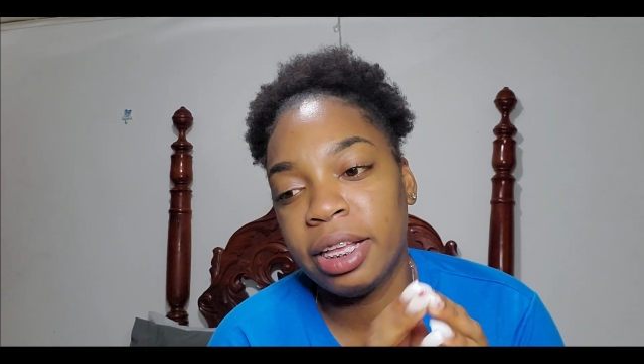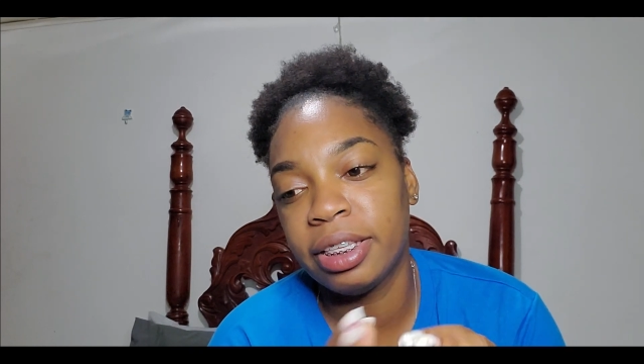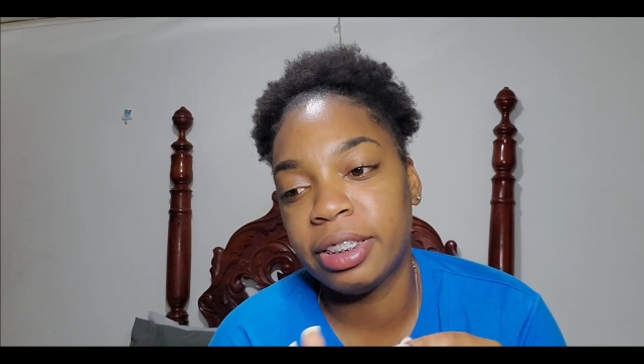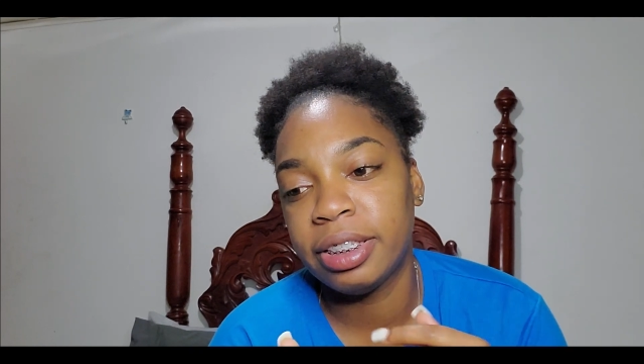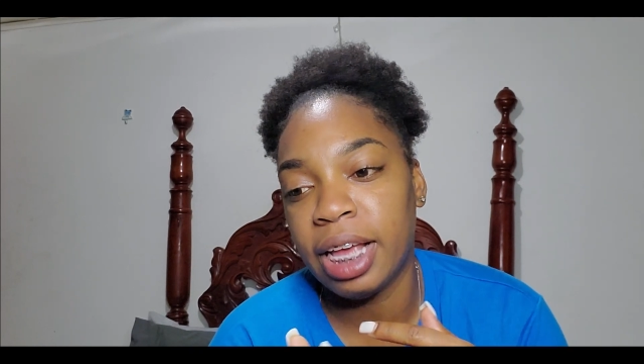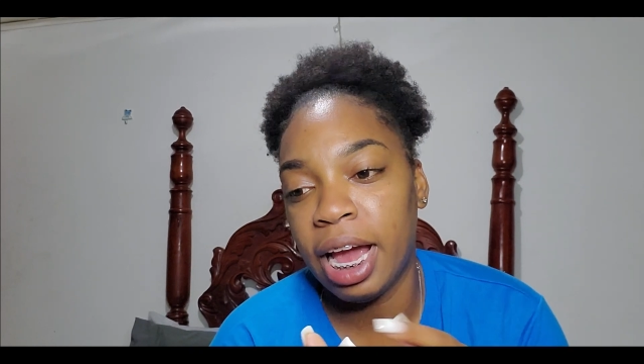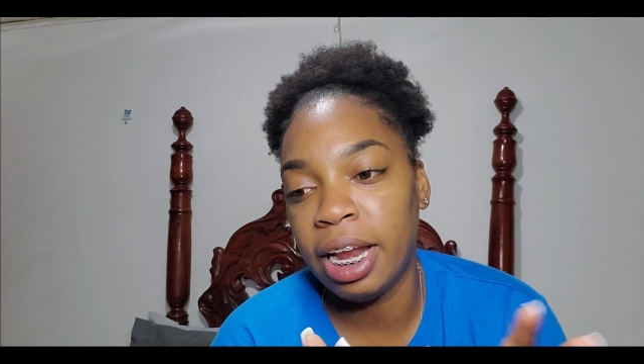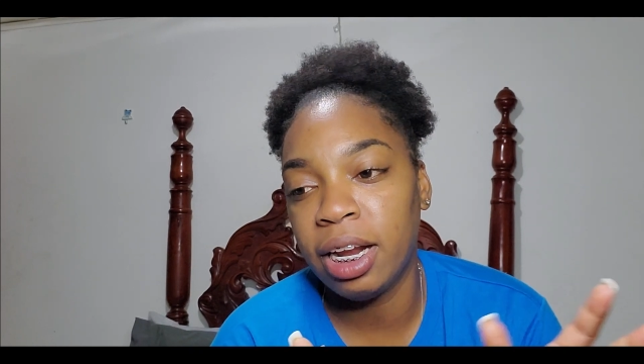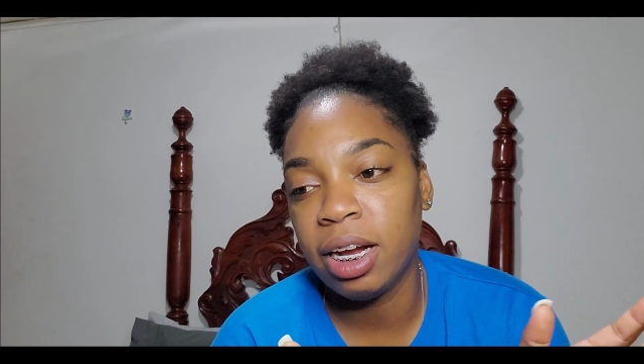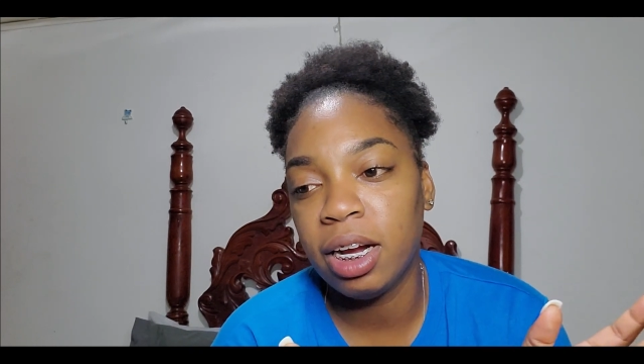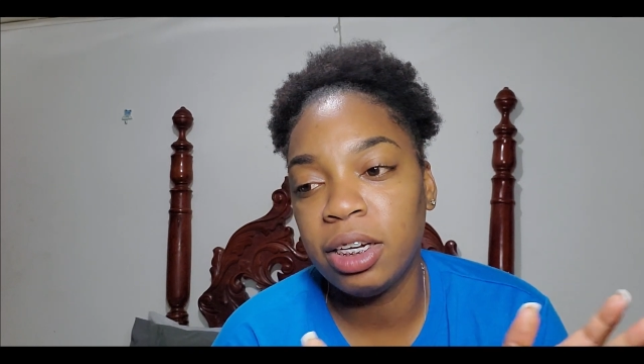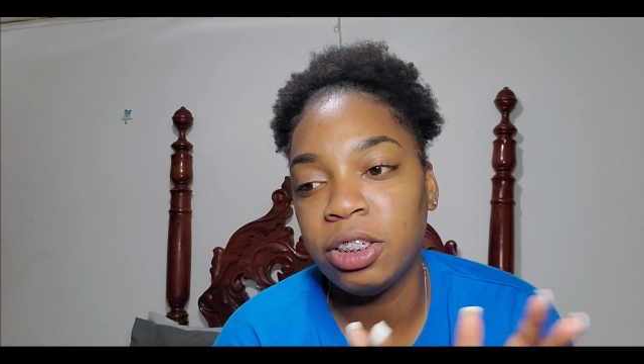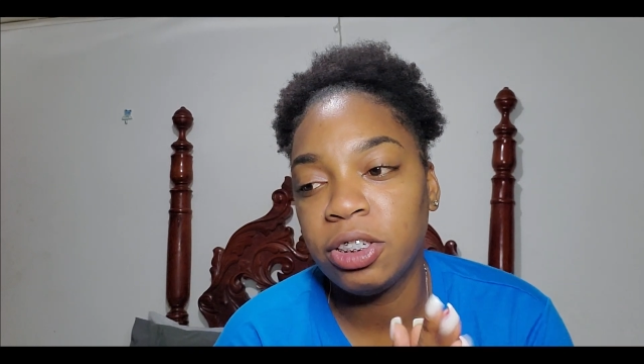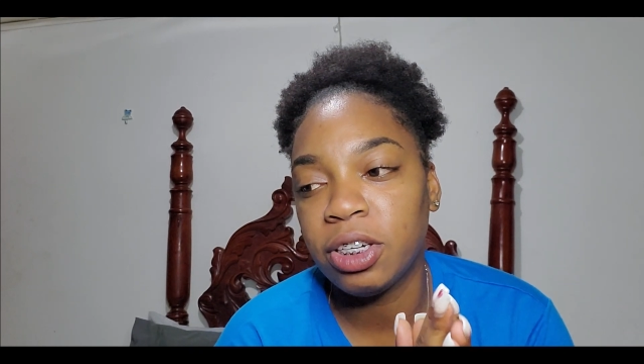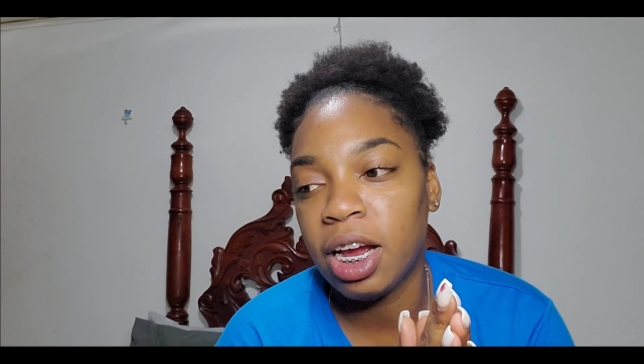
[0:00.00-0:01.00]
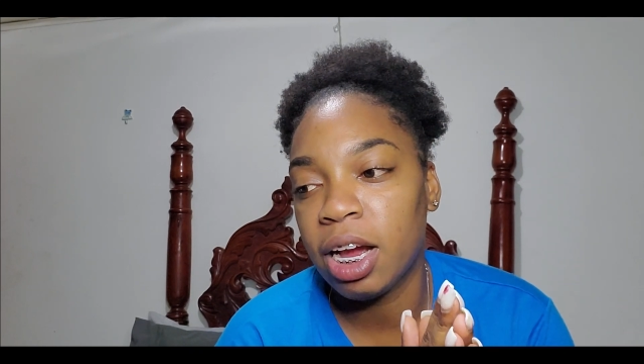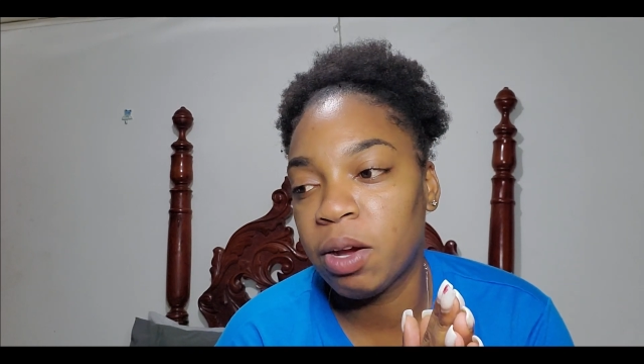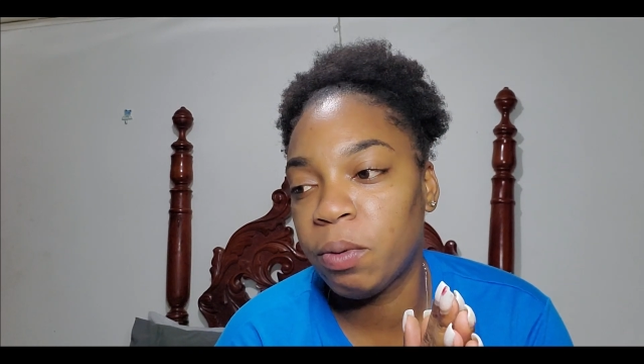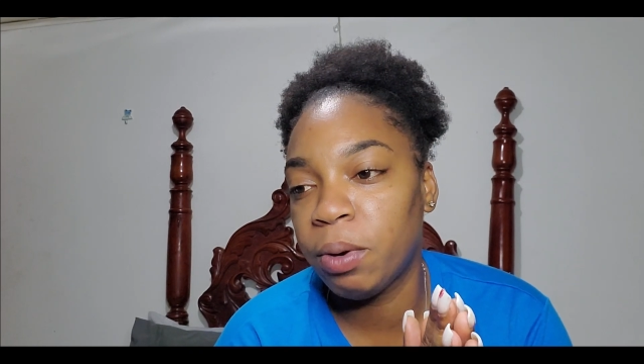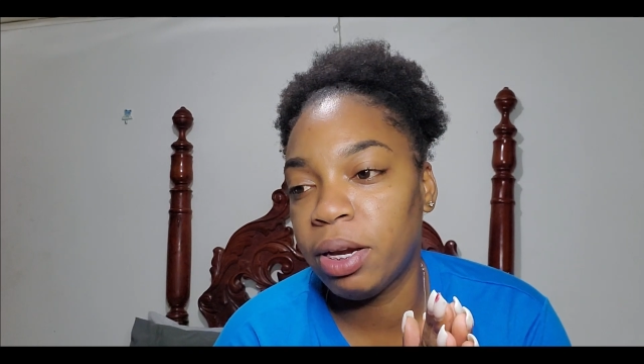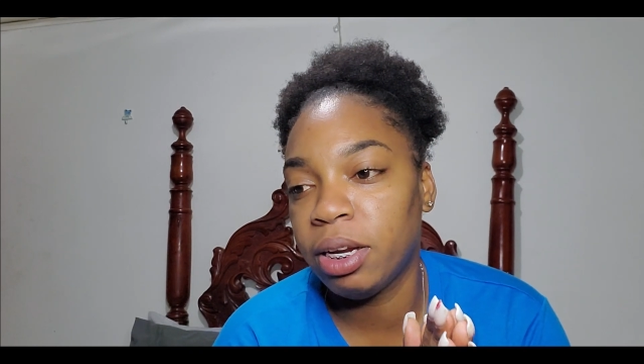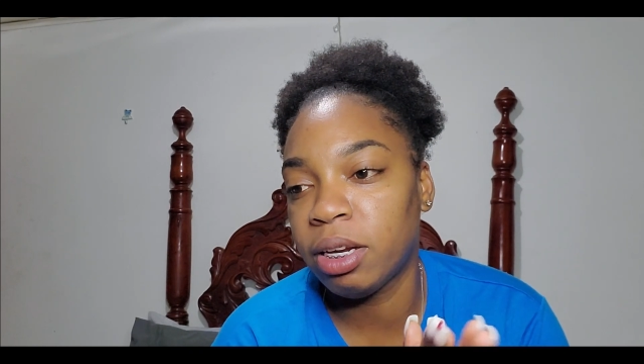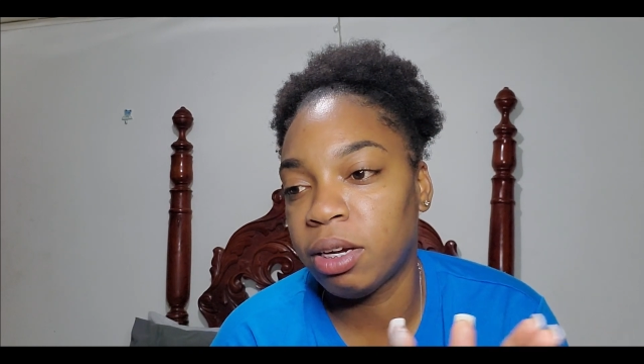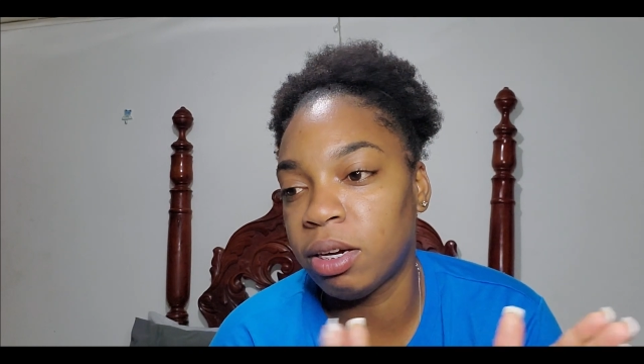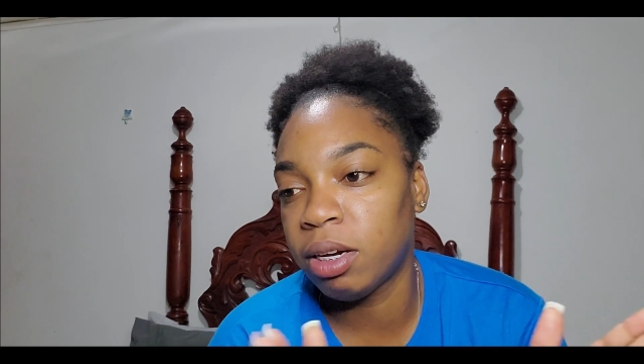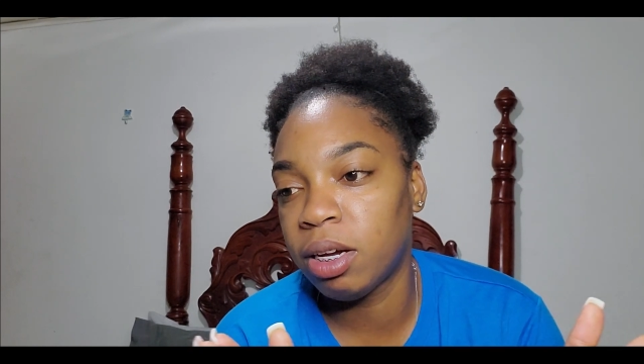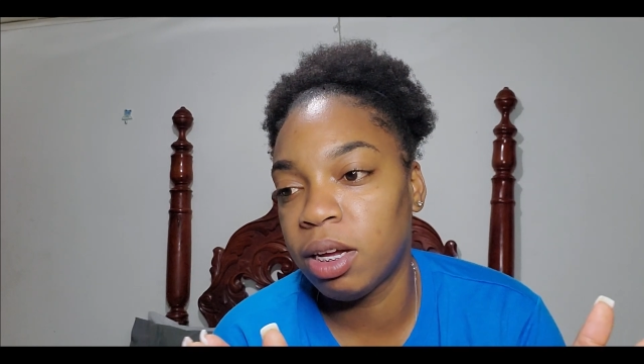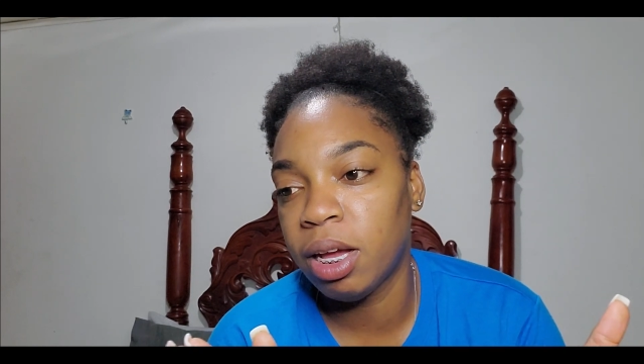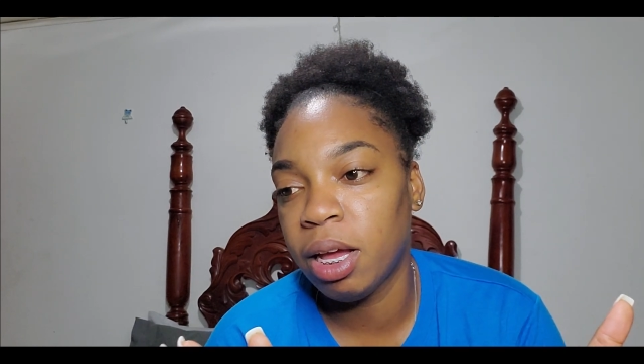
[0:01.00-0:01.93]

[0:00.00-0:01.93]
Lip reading: sign a contract with the